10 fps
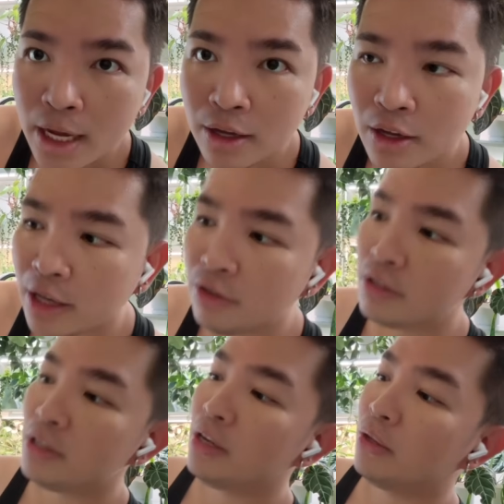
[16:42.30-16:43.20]
Can you
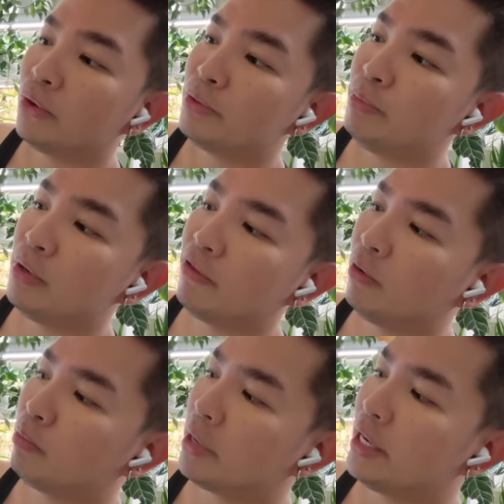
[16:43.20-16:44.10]
see those beautiful
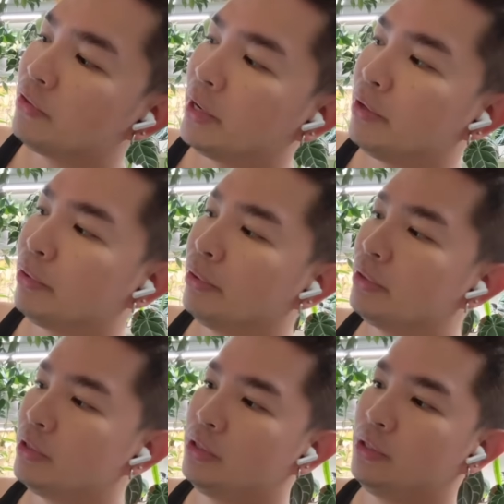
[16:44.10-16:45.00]
bright red
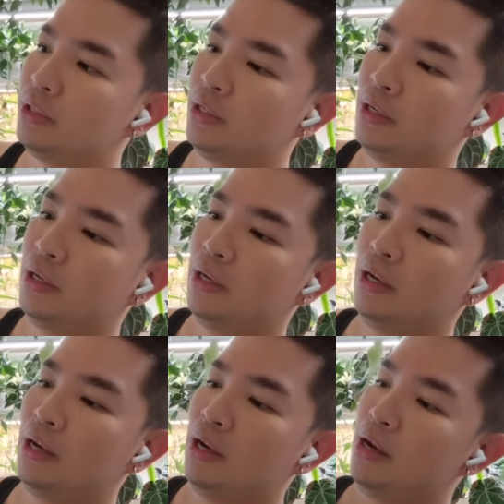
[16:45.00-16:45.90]
roots?
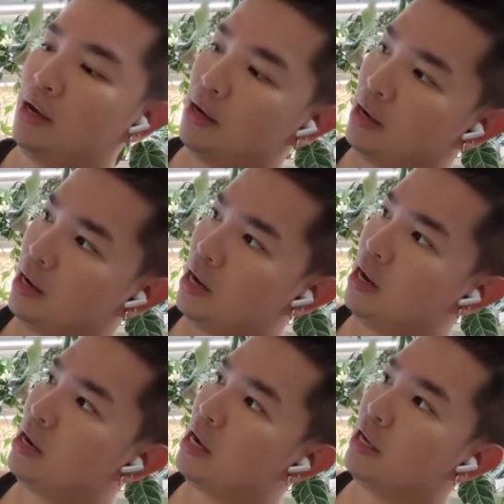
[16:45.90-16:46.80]
Wow!
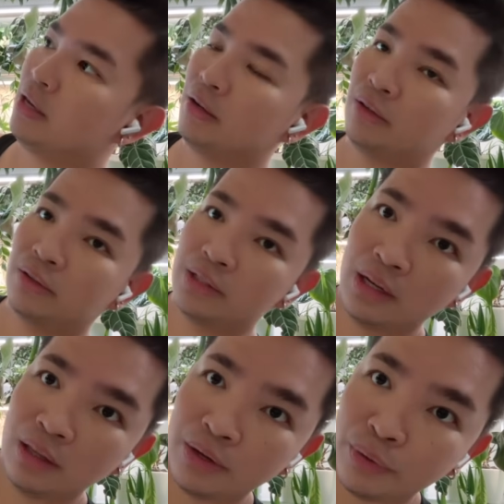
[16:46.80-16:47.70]
And I
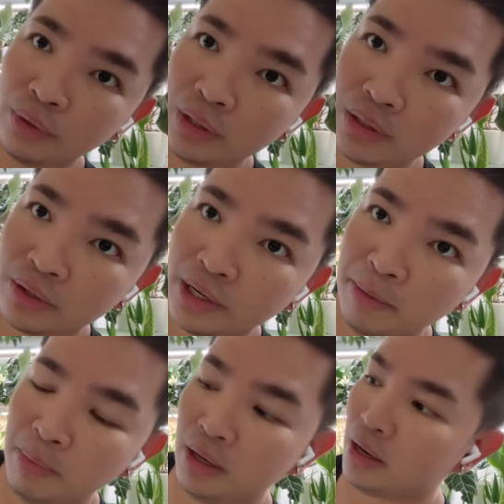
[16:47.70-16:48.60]
see the root is already
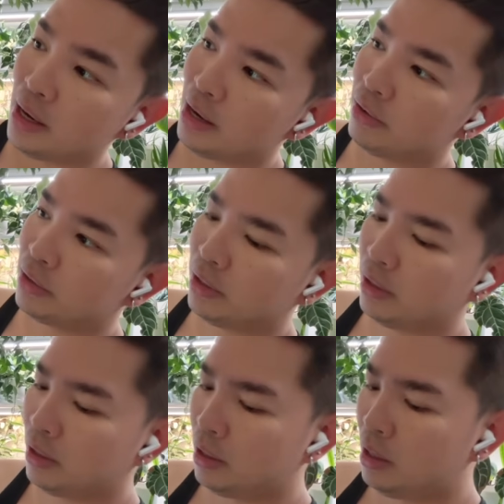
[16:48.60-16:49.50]
peeking out.
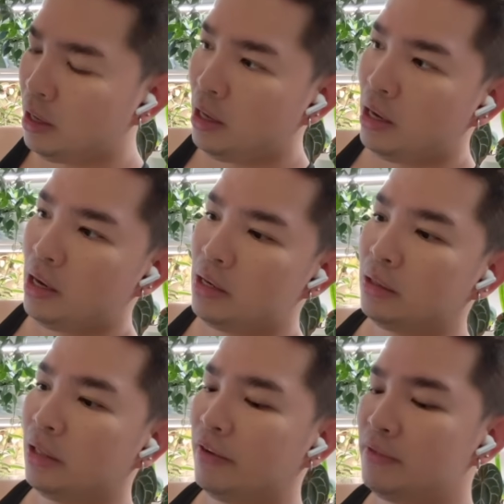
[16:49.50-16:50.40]
And it
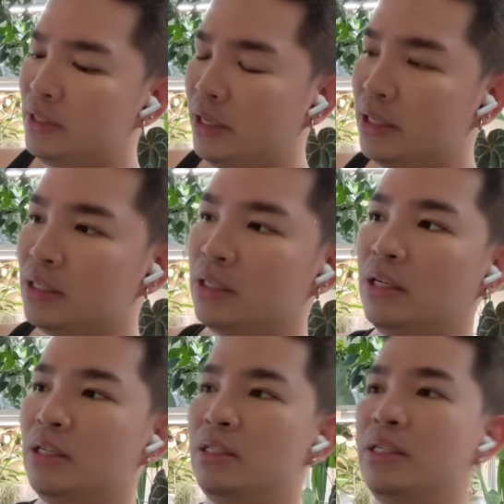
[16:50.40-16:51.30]
loves this
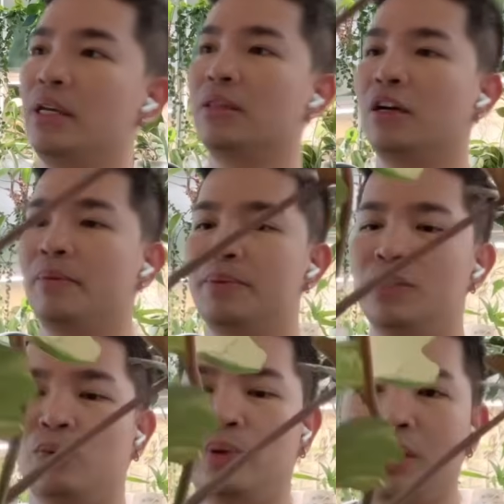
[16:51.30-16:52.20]
setup.
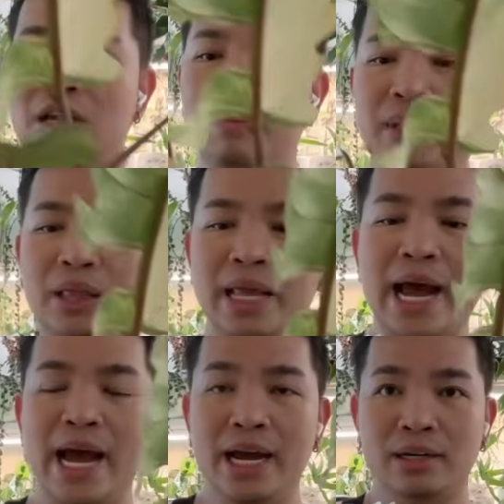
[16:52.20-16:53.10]
So we'll keep it
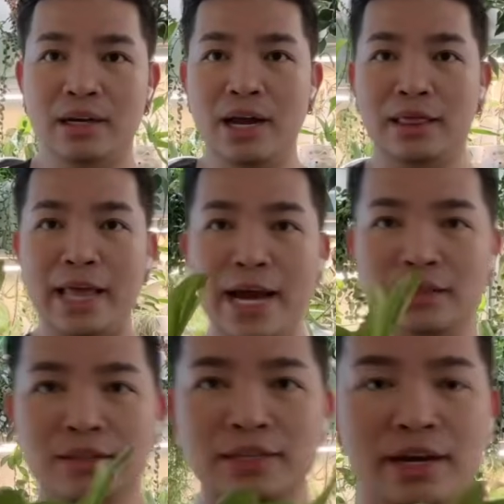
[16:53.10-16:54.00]
that at that
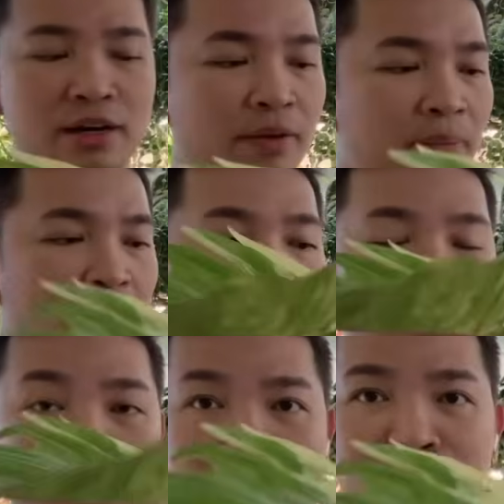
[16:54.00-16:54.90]
setup.
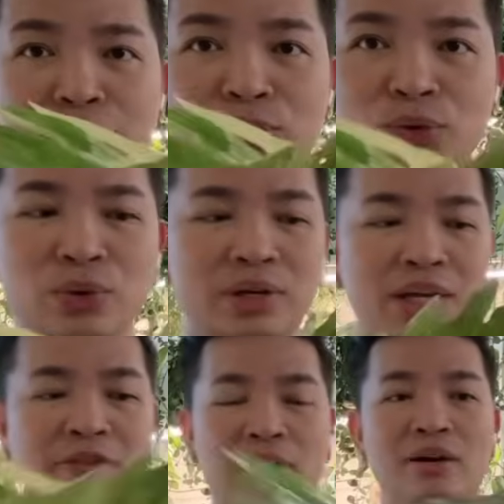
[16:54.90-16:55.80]
And there's a new
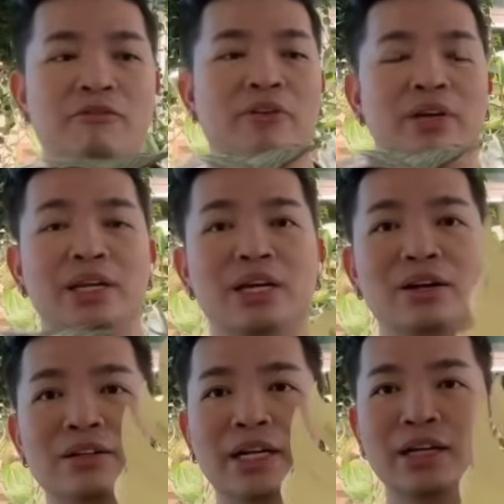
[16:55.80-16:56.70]
leaf unfurling
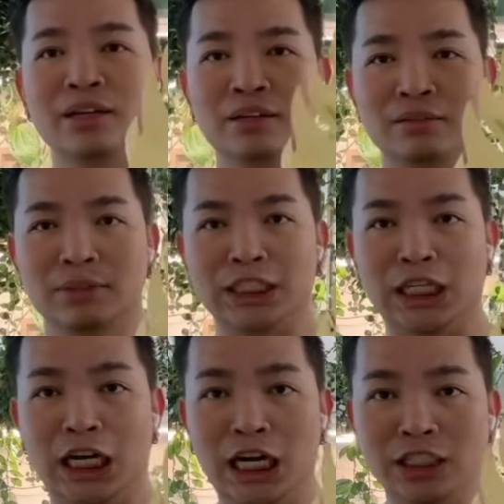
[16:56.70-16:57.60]
already. Oh my
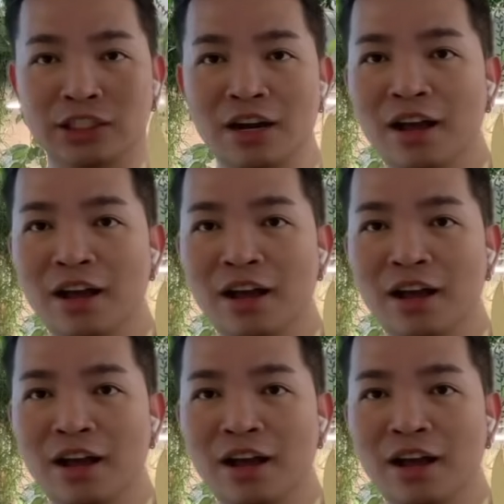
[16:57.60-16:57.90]
gosh.